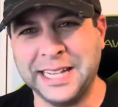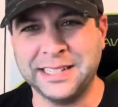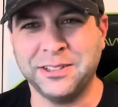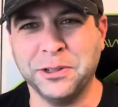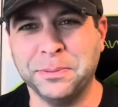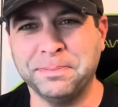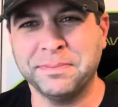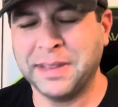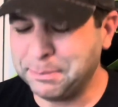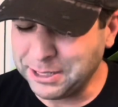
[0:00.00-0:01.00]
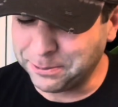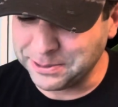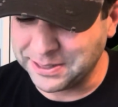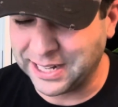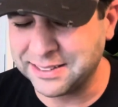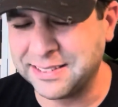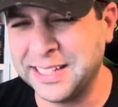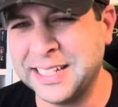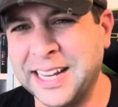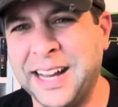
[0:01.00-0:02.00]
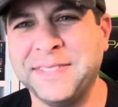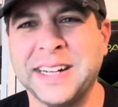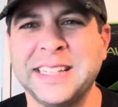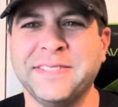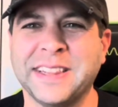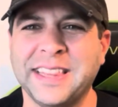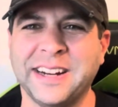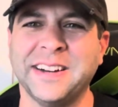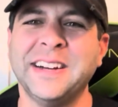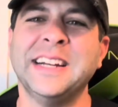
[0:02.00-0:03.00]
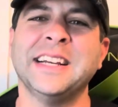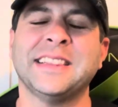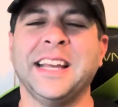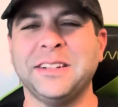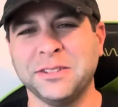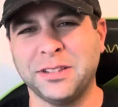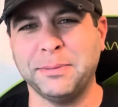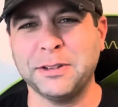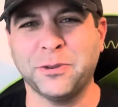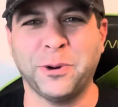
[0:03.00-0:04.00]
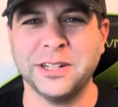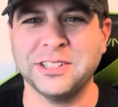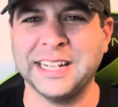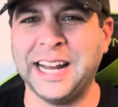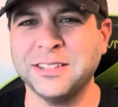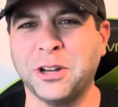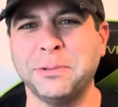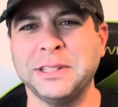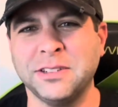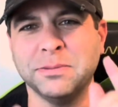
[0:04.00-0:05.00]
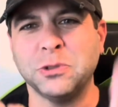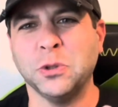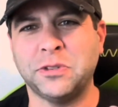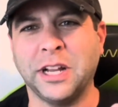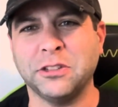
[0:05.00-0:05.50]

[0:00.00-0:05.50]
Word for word: get to let me know what you guys think I'm gonna leave it there thank you so much for watching and as always you stay